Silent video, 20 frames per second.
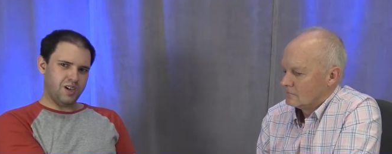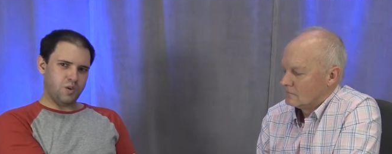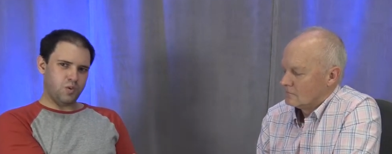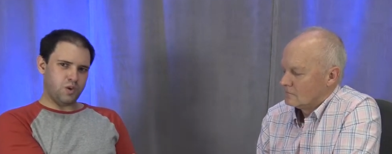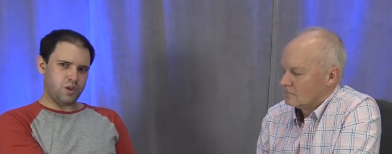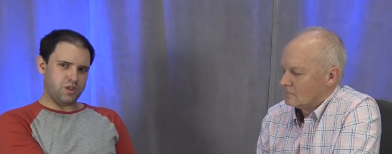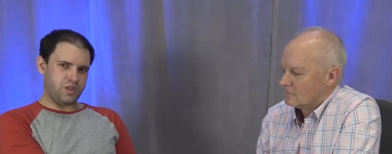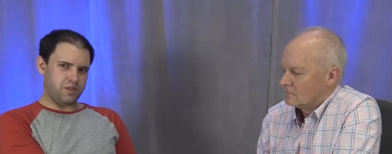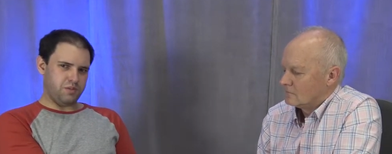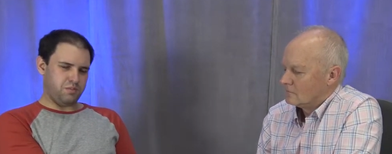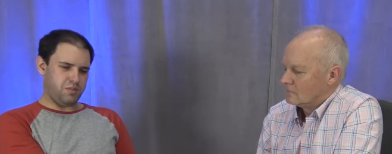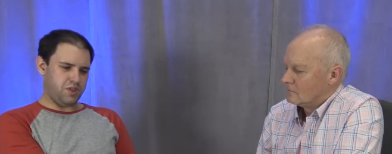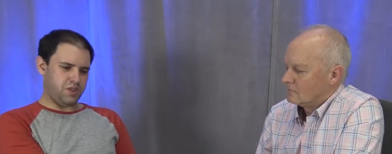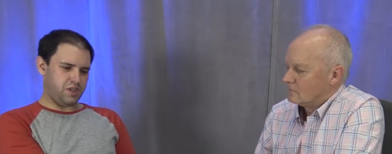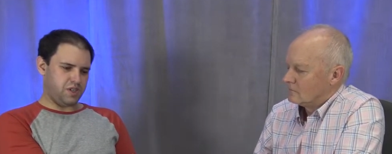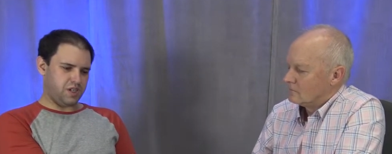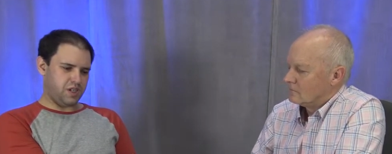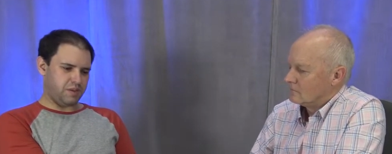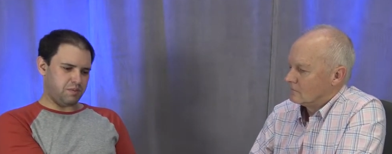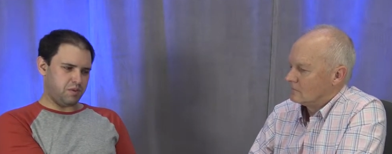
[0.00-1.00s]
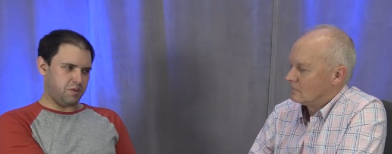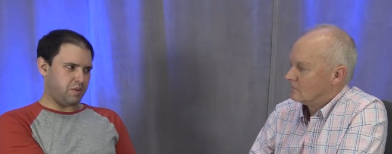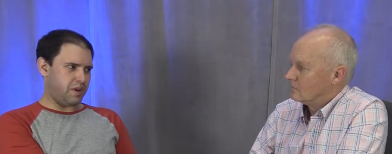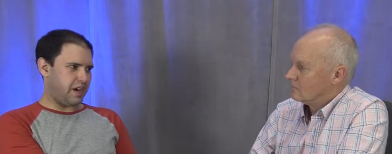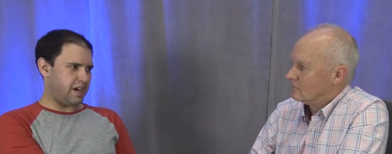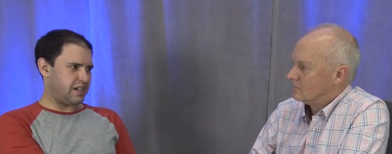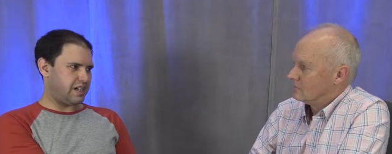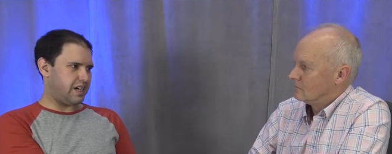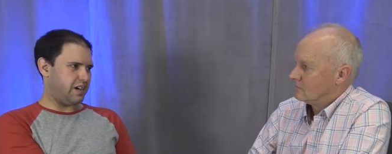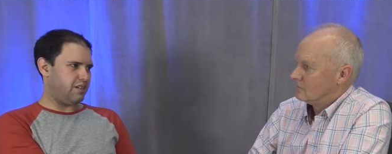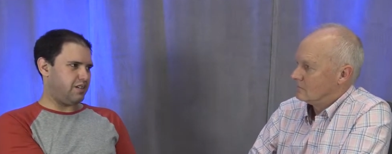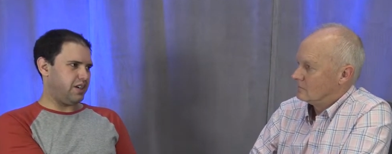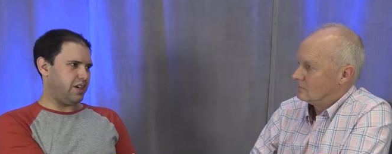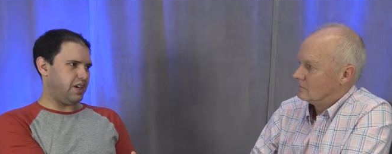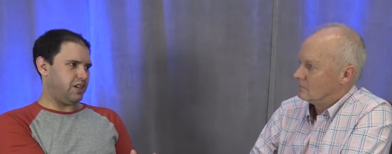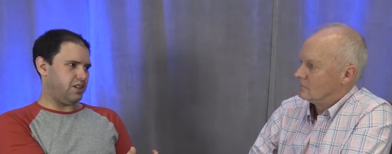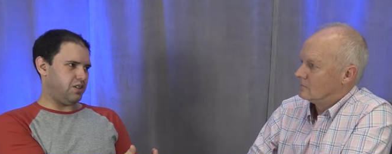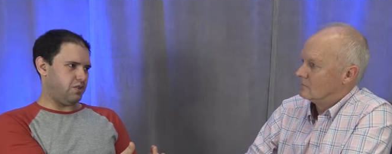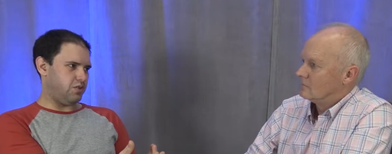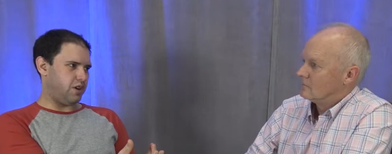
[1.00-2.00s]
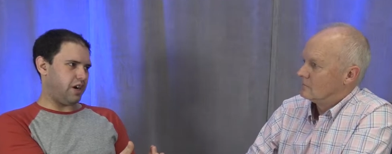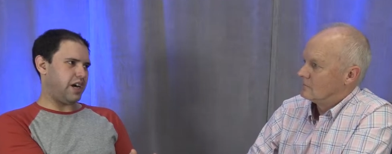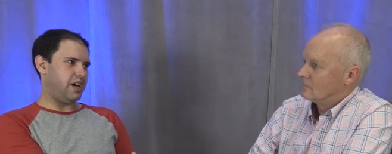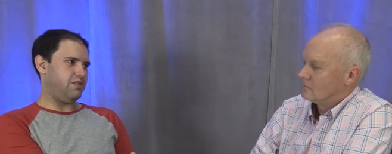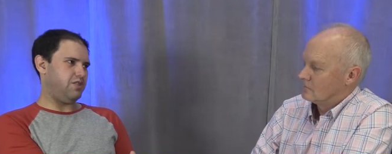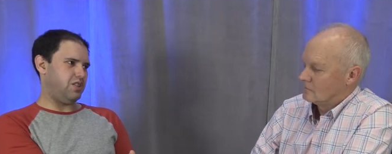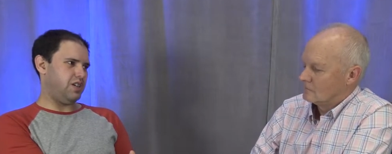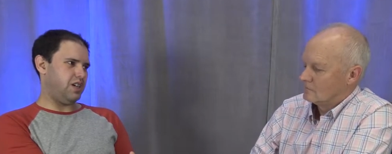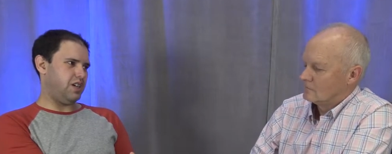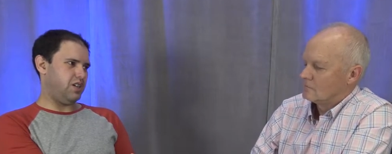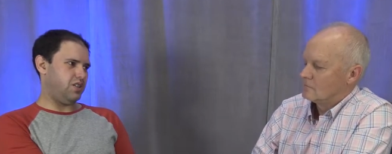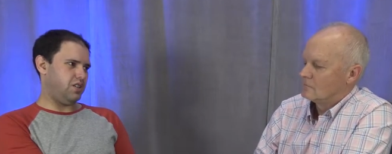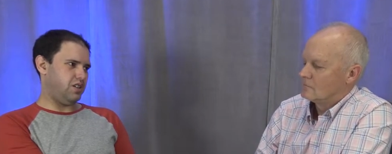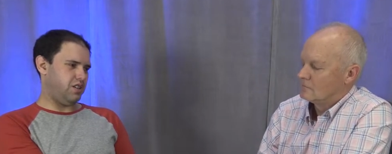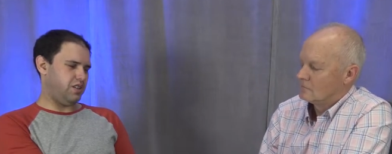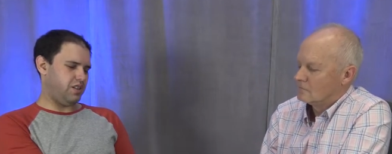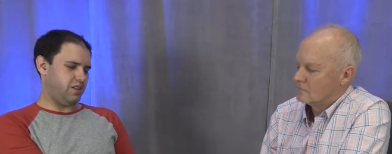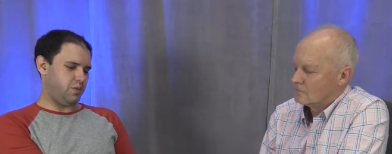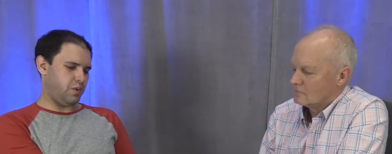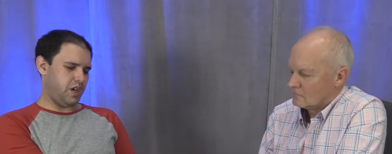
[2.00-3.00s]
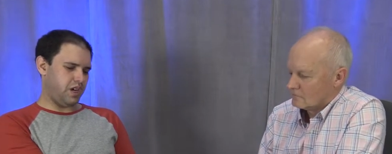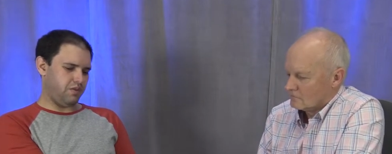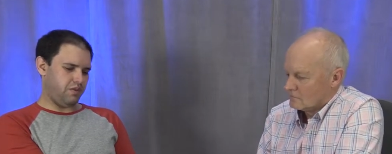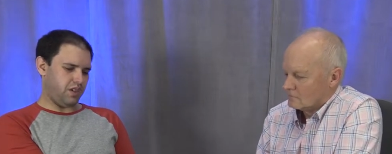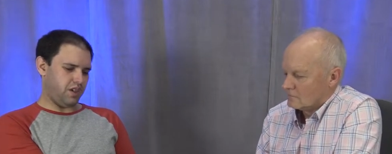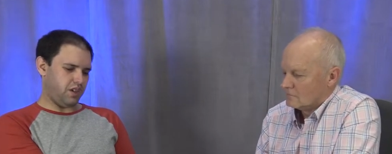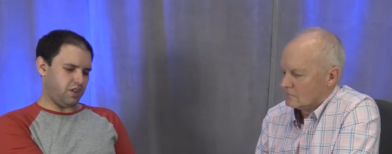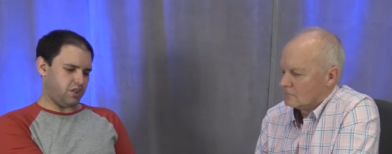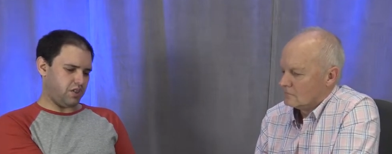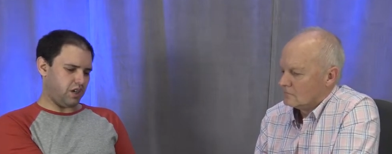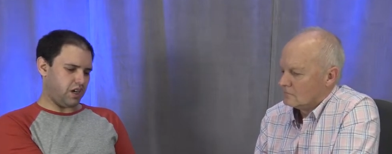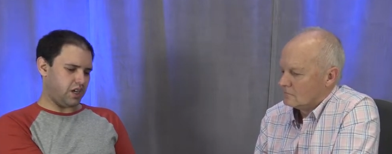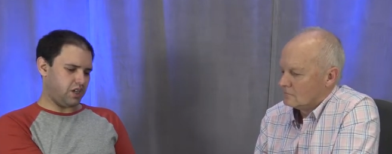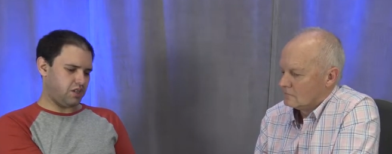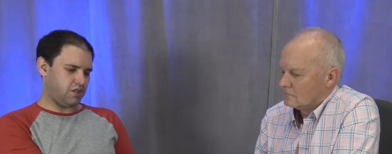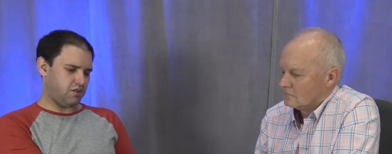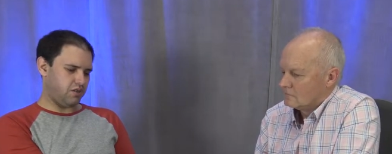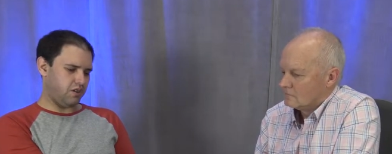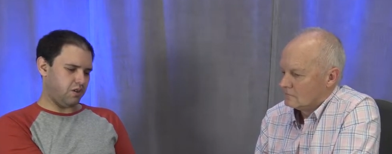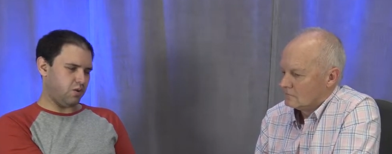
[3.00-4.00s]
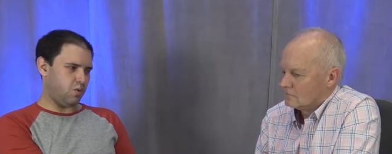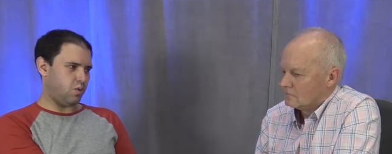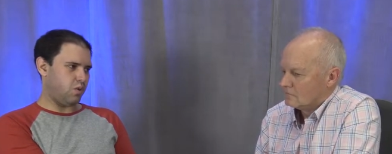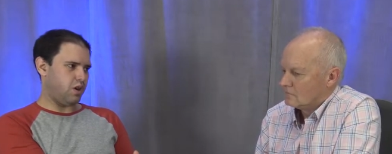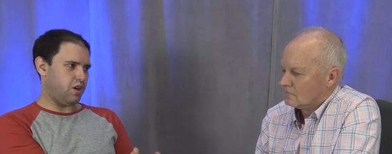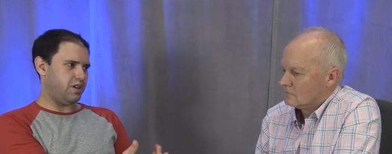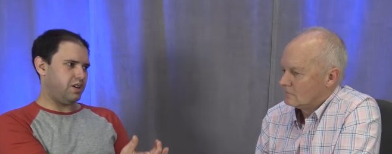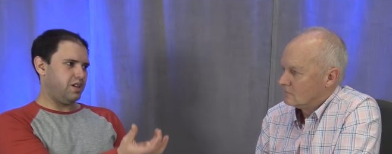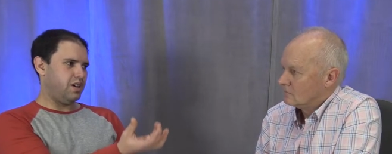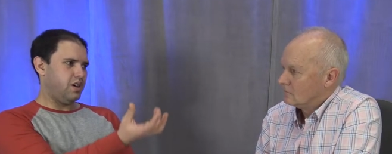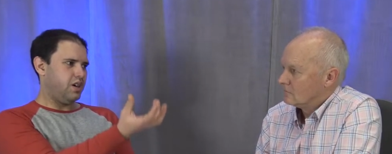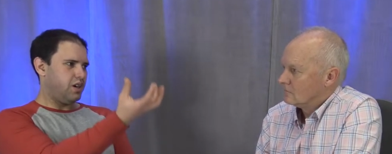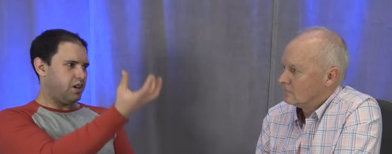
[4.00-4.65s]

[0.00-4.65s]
Speaker 1: where the piston comes back down again and drives the engine, and then we have the exhaust stroke where it